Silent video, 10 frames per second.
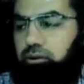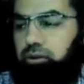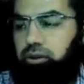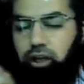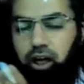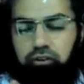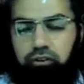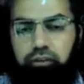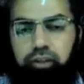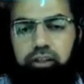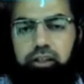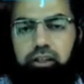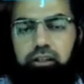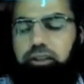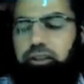the transfer of electrical
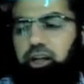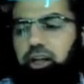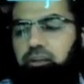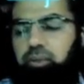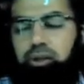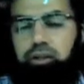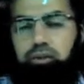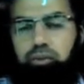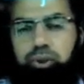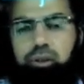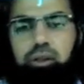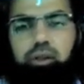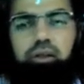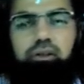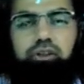energy takes place with
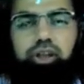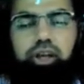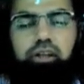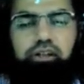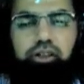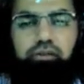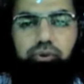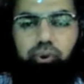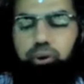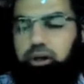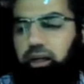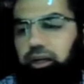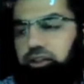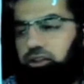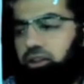change in
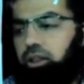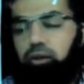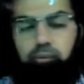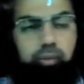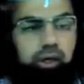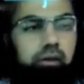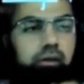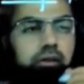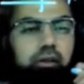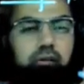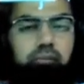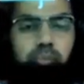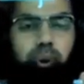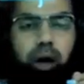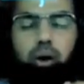voltage, but the
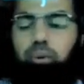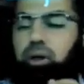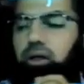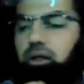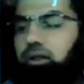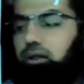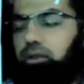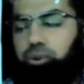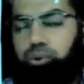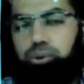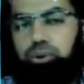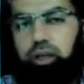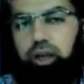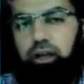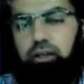power in the two
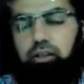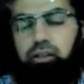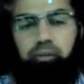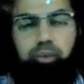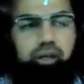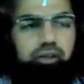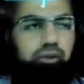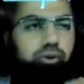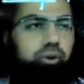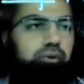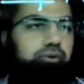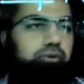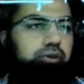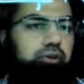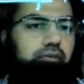sides remains
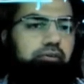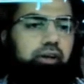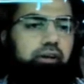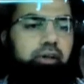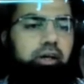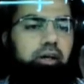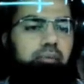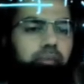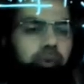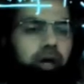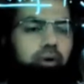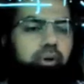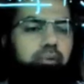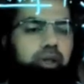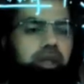constant. Why?
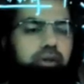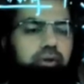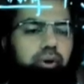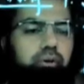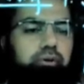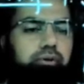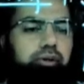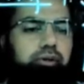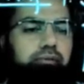Power being constant.